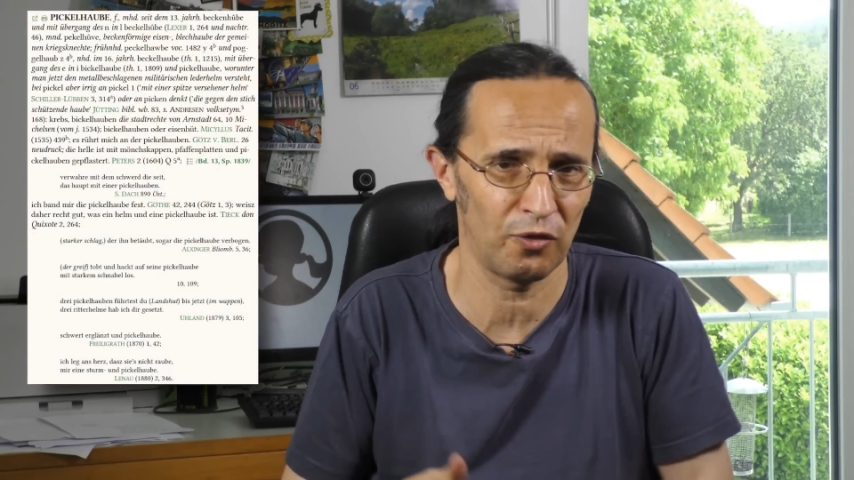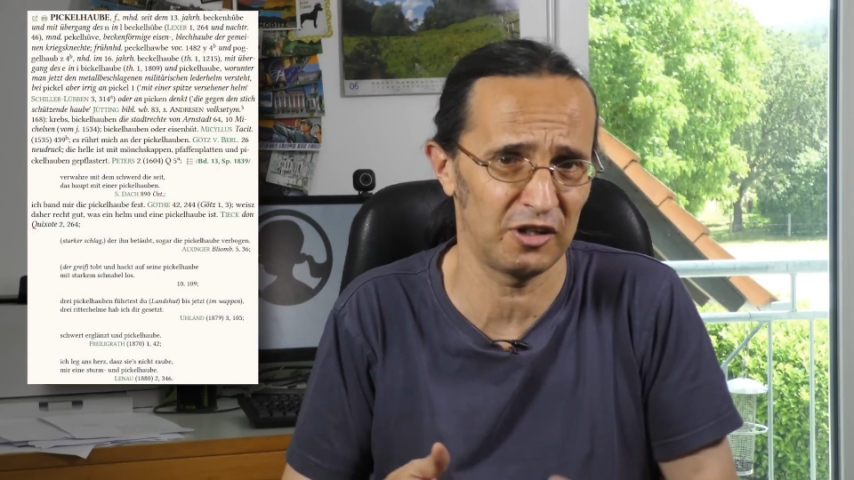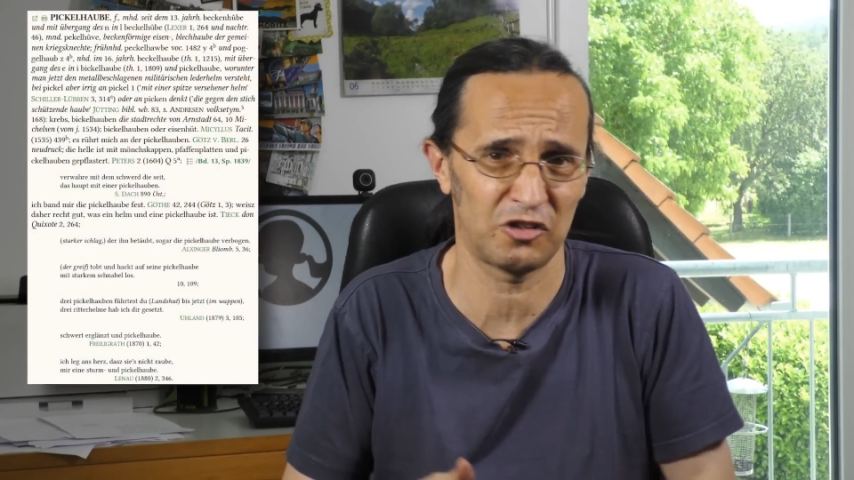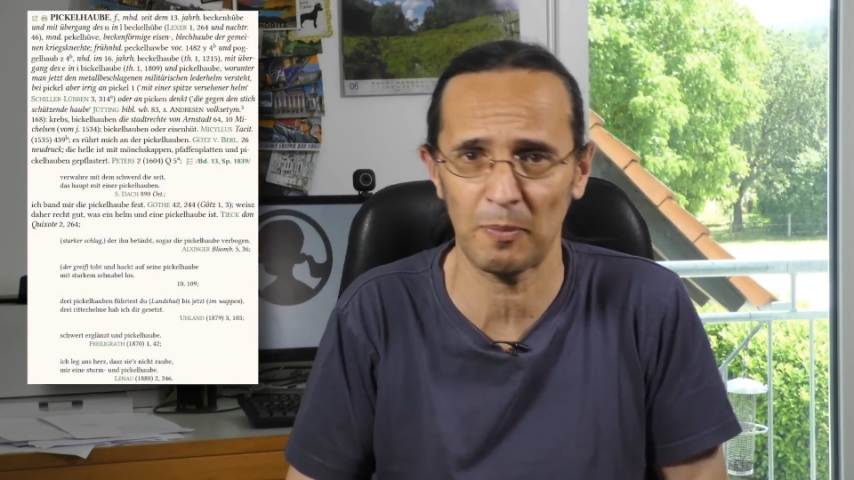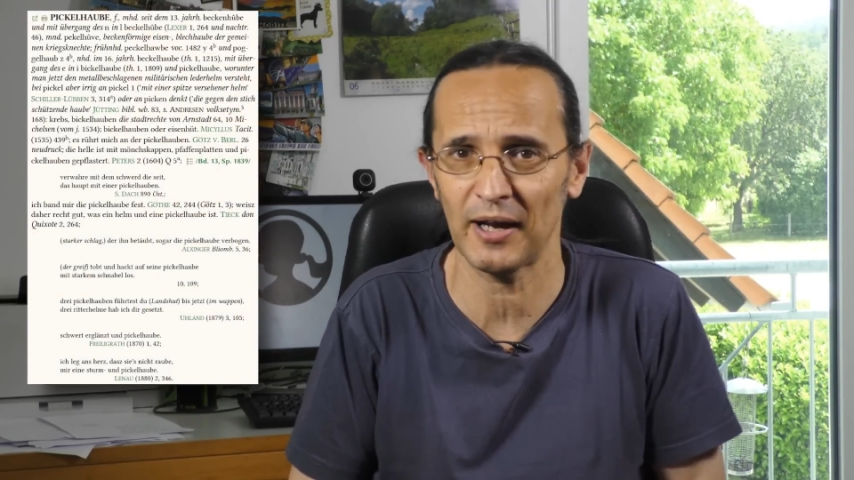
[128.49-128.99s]

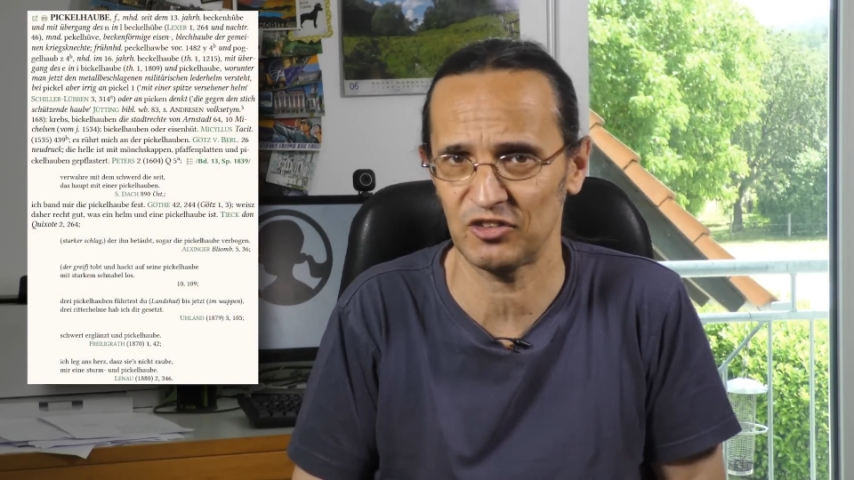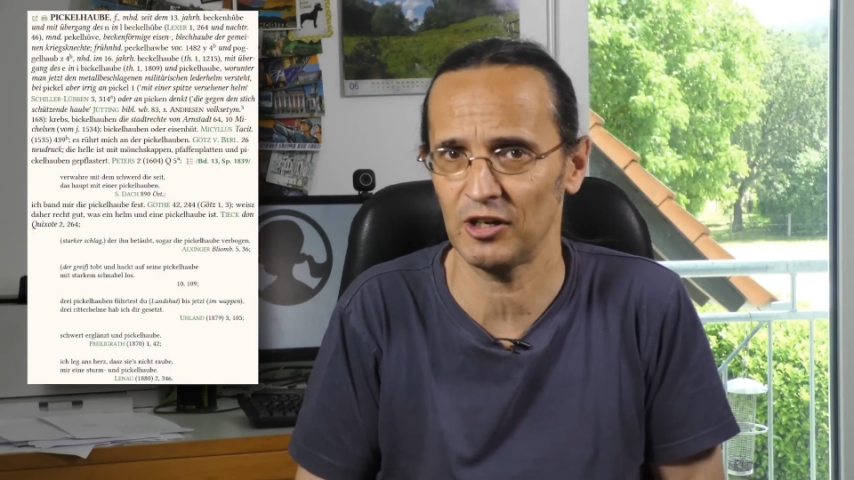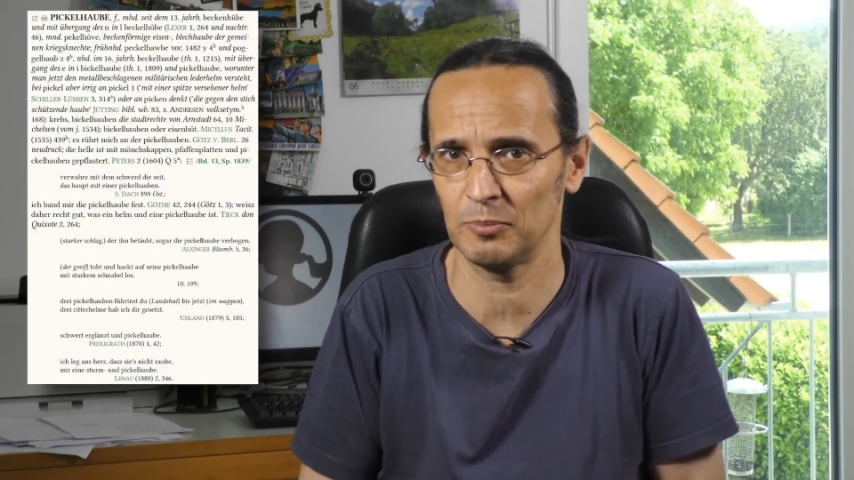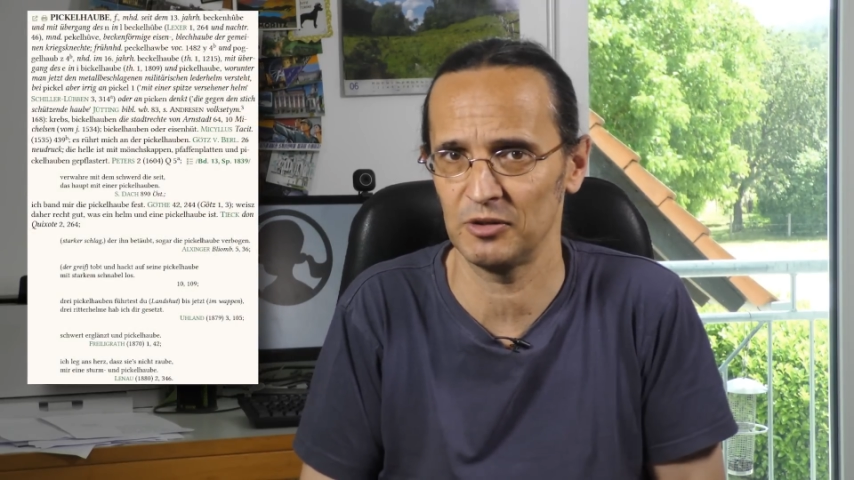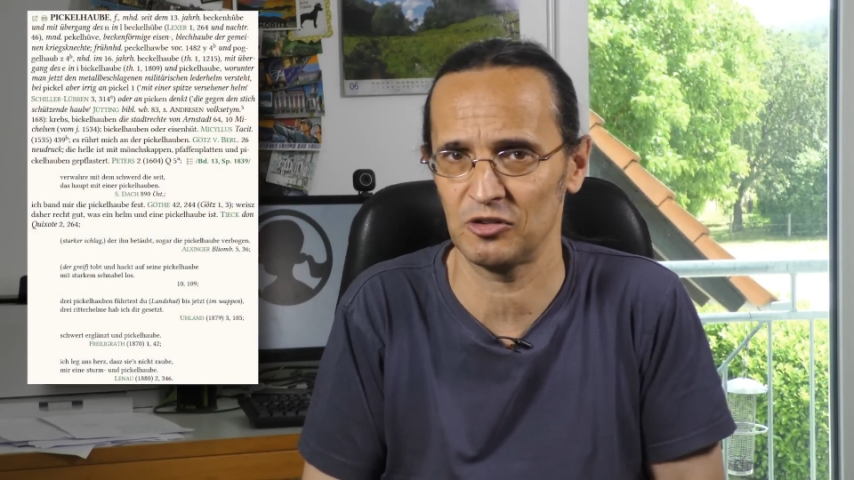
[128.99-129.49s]
the spiked
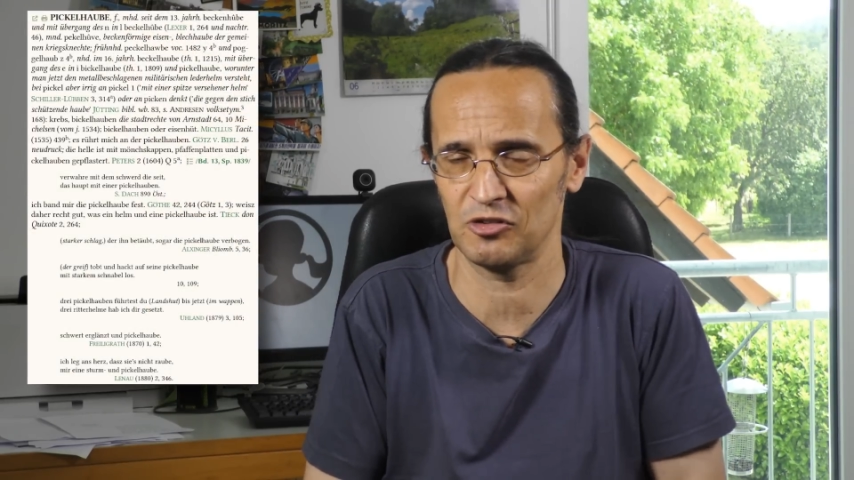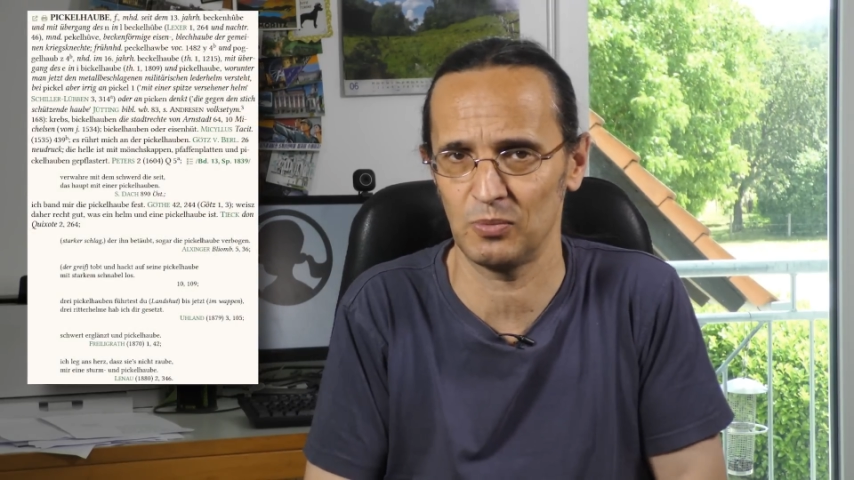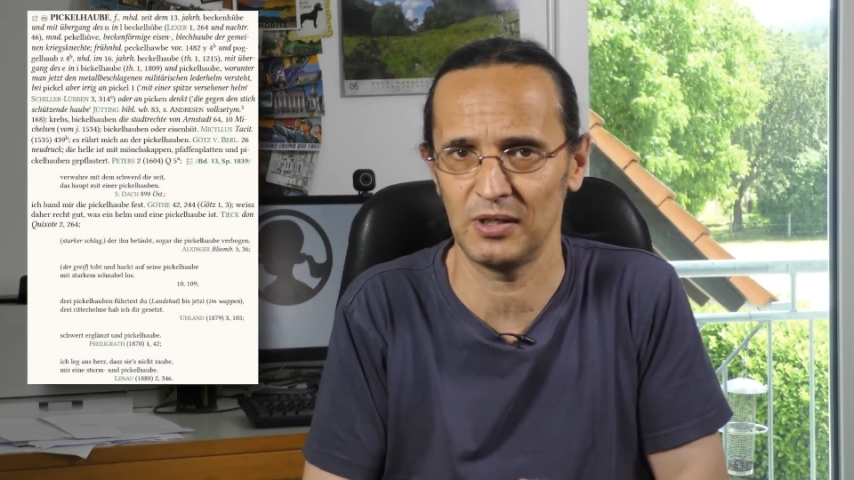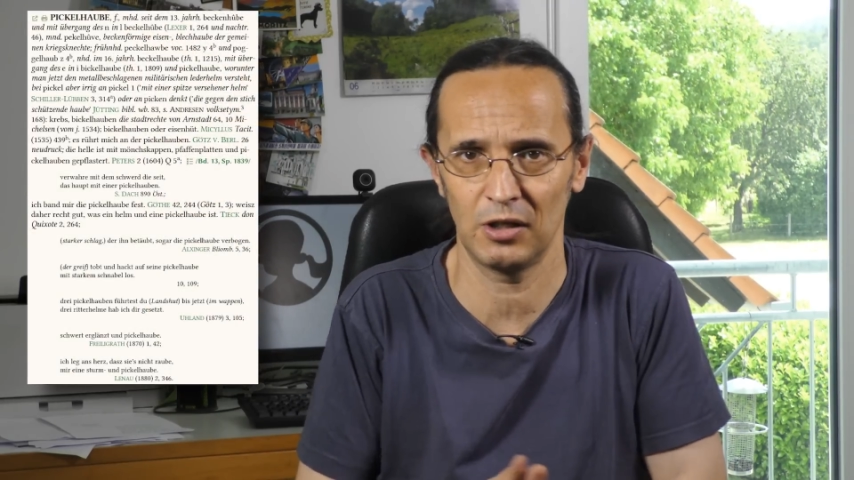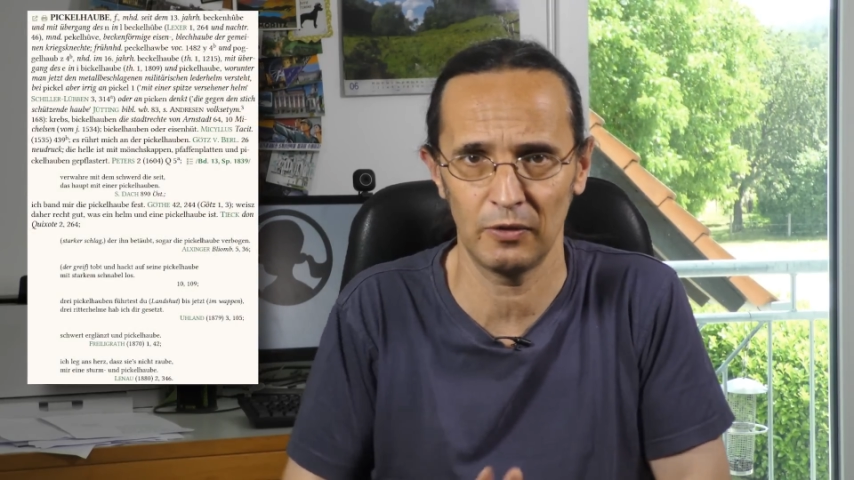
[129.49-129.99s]
helmet as
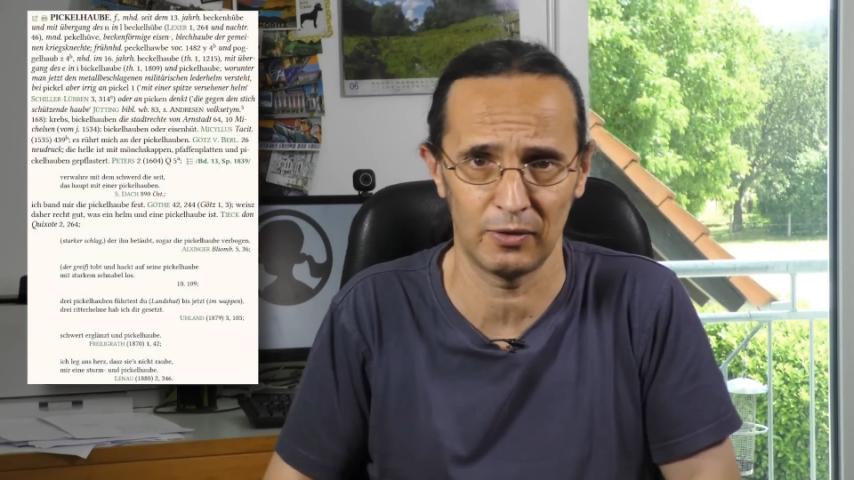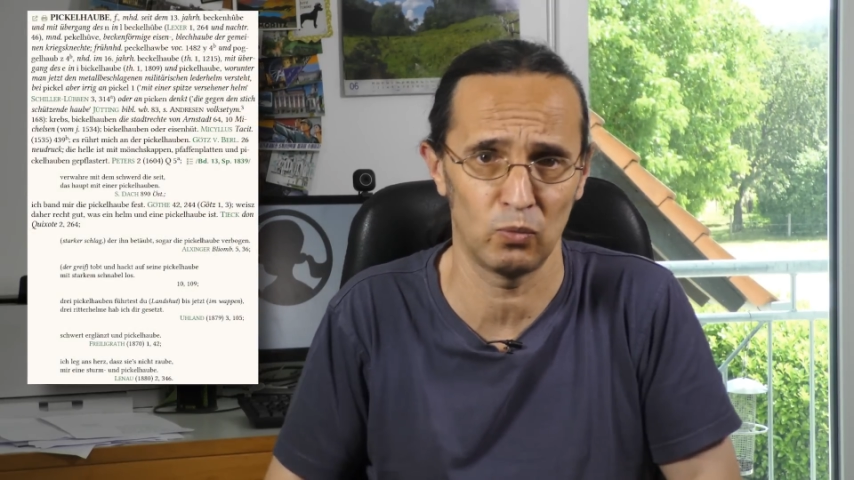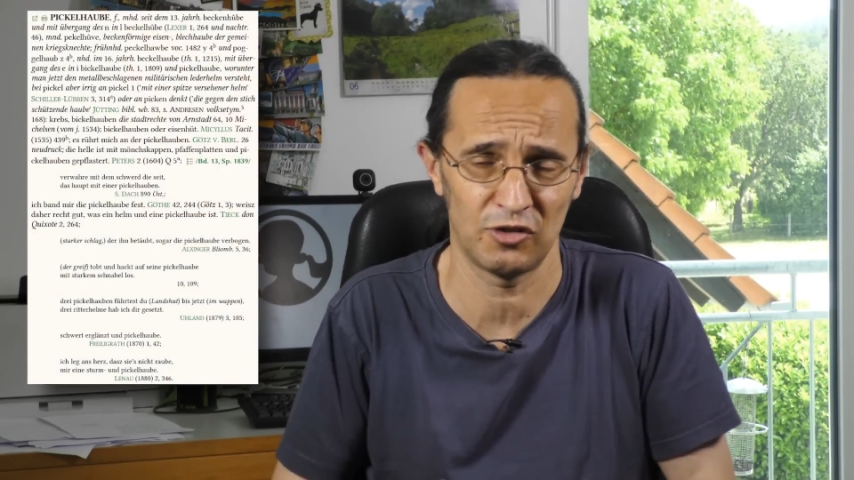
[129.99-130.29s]
we know it